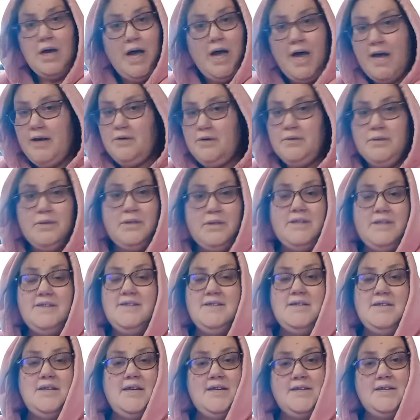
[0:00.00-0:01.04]
I don't need
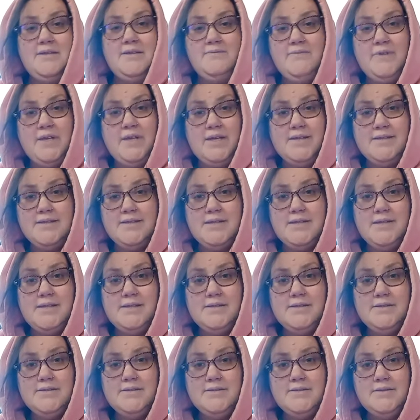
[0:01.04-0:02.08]
the negative
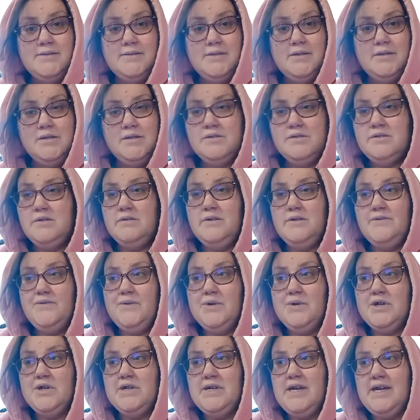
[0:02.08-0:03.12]
Nancys. So if
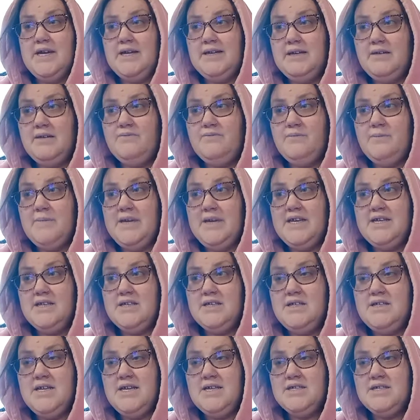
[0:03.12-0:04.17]
you're a negative
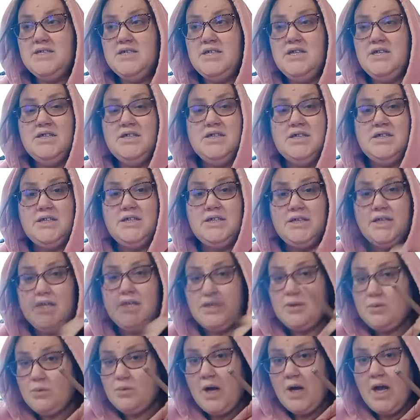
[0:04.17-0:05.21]
Nancy,
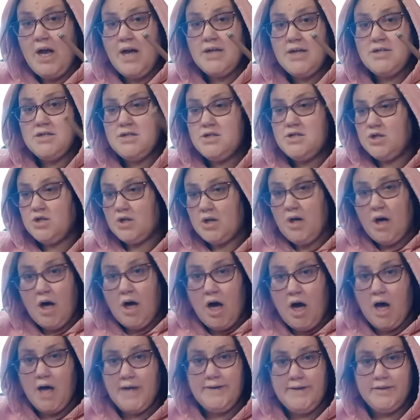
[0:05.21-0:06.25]
kick rocks. You're
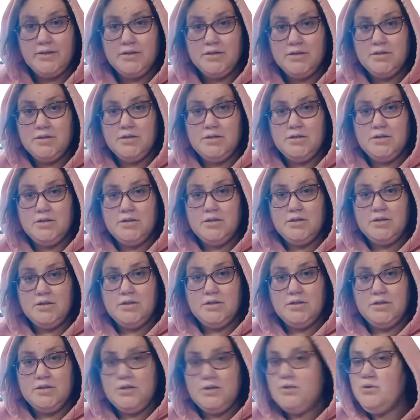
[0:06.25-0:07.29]
gone.
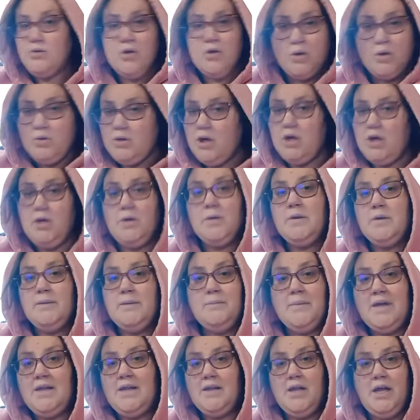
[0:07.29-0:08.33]
You're no longer
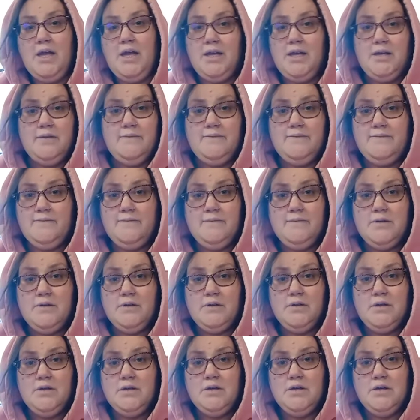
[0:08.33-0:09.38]
in my life.
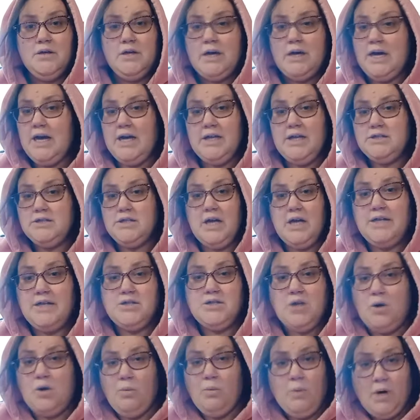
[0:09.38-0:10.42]
I
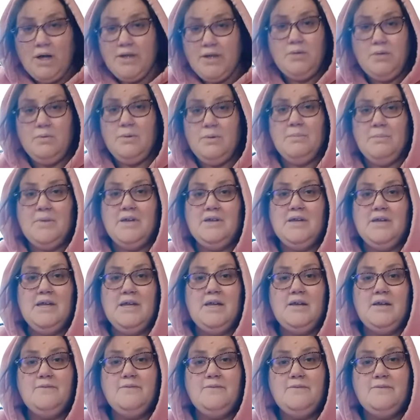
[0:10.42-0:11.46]
don't want you in my
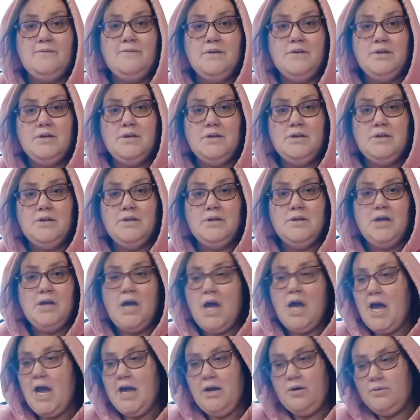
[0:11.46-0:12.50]
life.
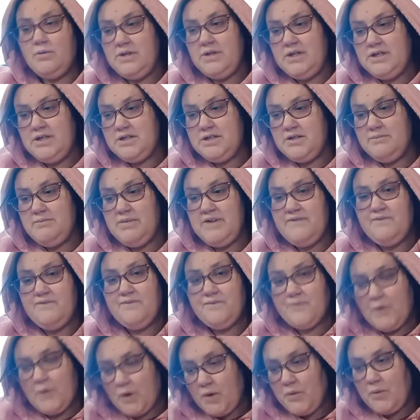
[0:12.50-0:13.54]
I don't need to be
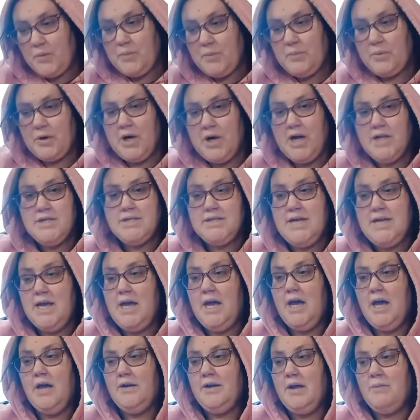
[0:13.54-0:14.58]
further brought
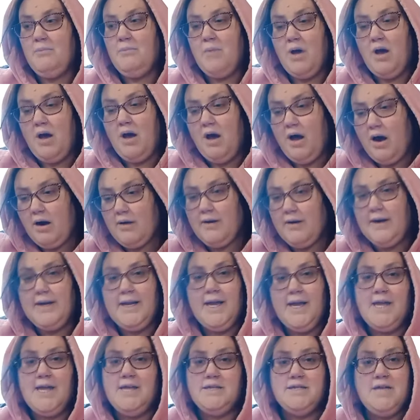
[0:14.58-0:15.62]
down. I'm
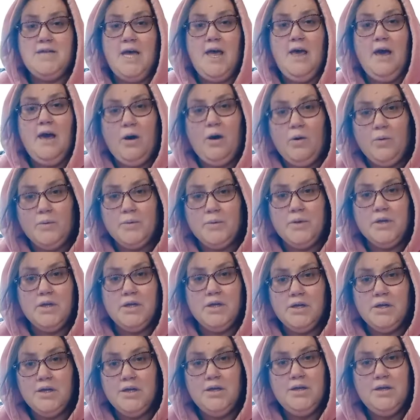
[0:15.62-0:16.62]
already at down.